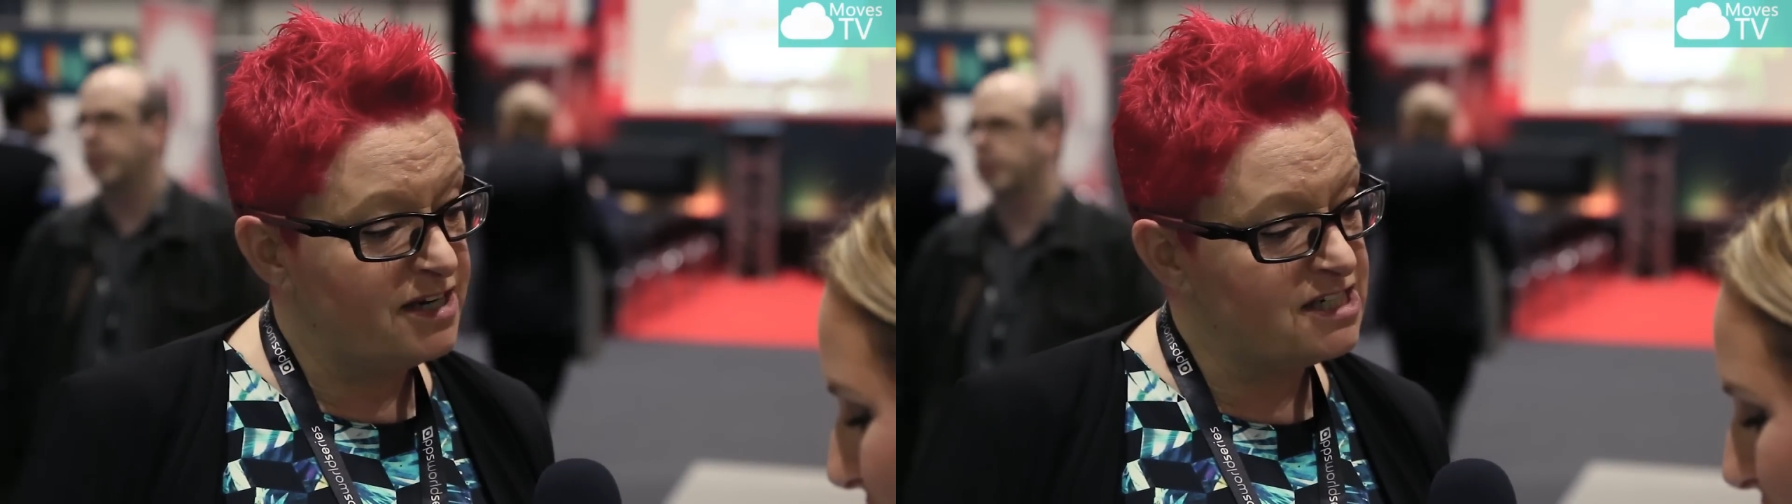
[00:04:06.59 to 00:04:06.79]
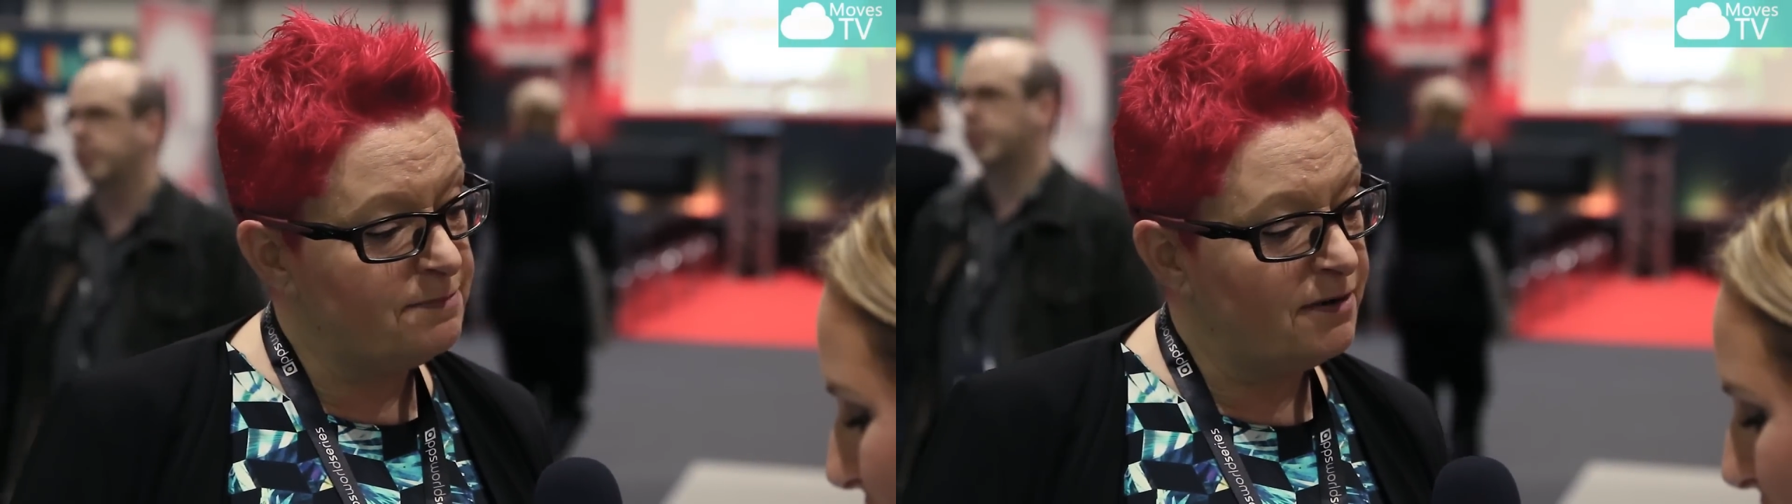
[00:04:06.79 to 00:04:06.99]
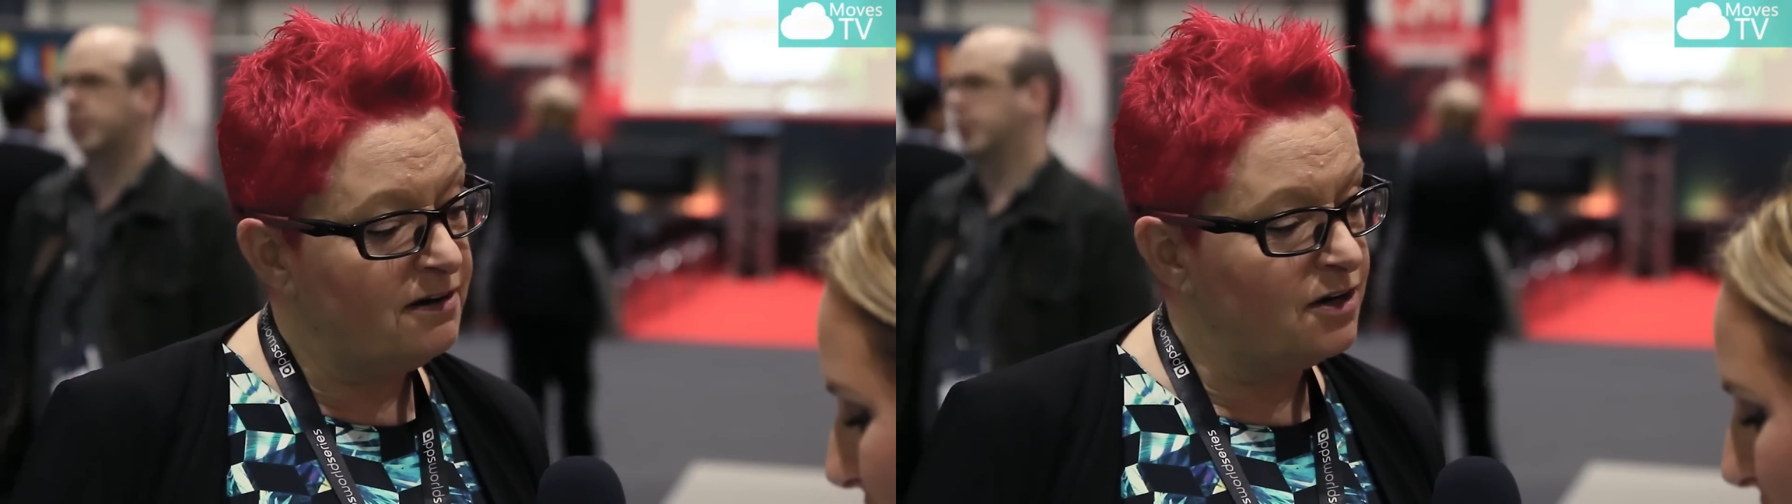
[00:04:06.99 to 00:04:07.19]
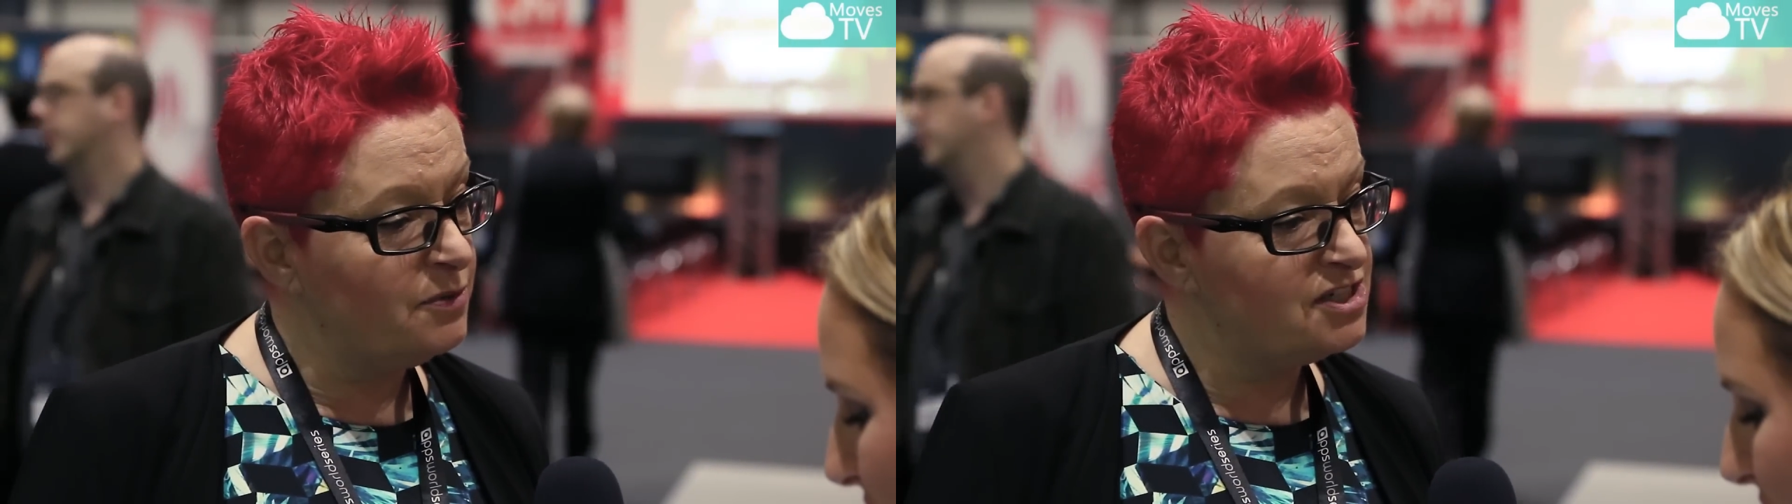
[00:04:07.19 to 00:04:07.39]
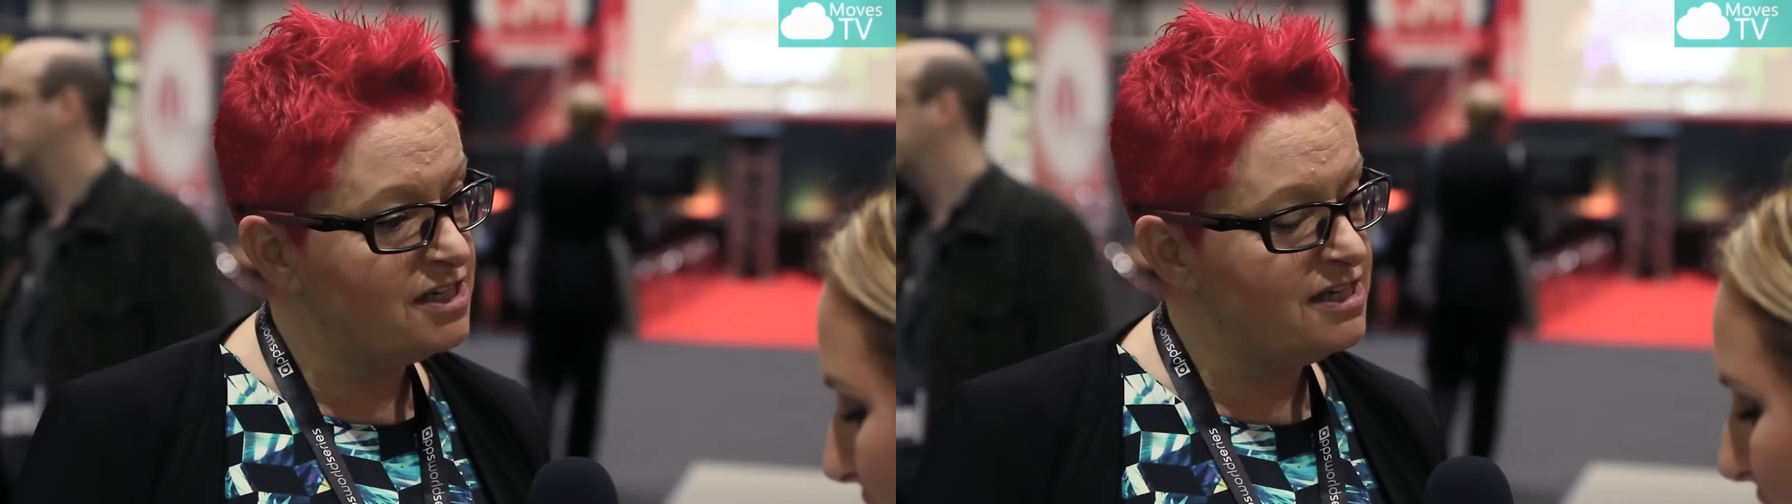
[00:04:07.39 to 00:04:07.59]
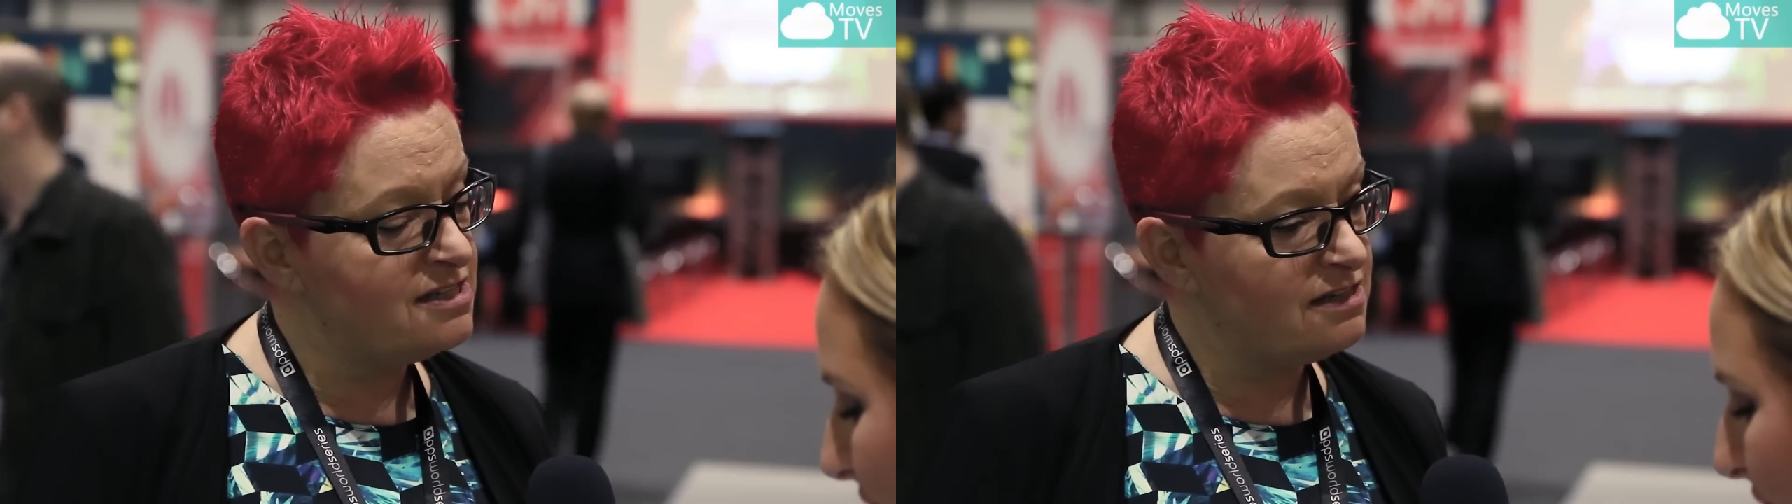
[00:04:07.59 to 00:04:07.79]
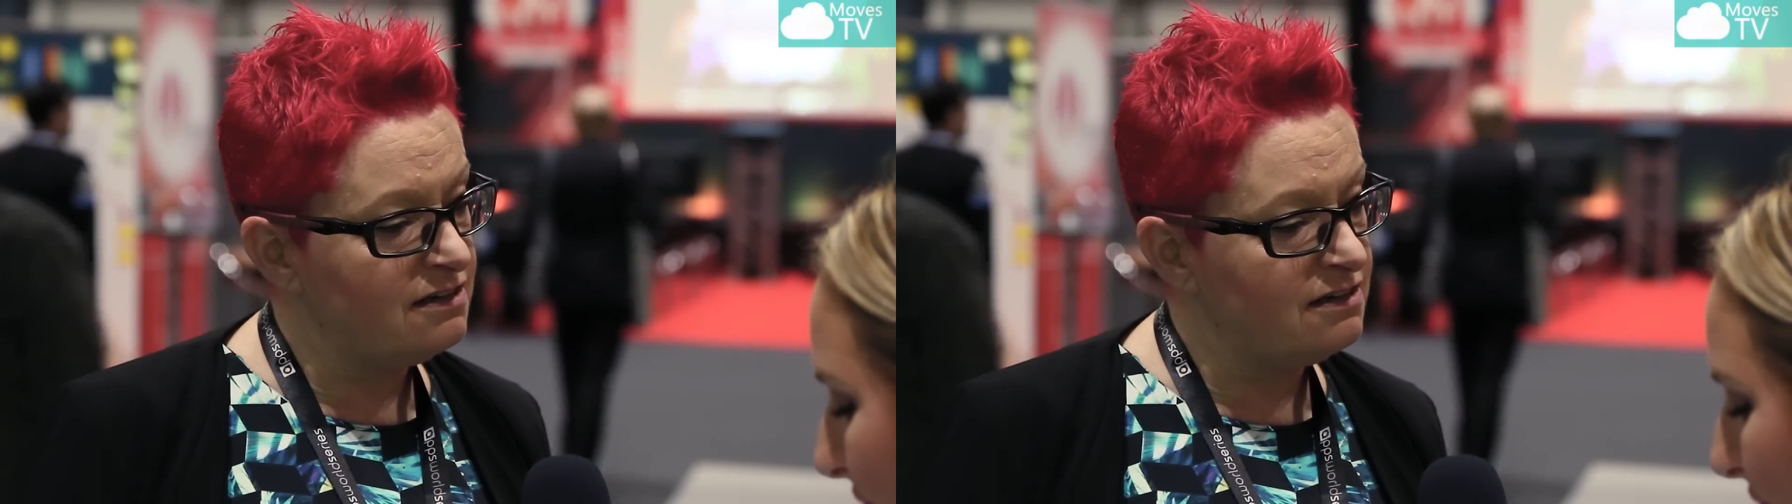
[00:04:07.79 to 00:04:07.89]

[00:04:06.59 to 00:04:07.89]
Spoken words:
Bletchley Park, which is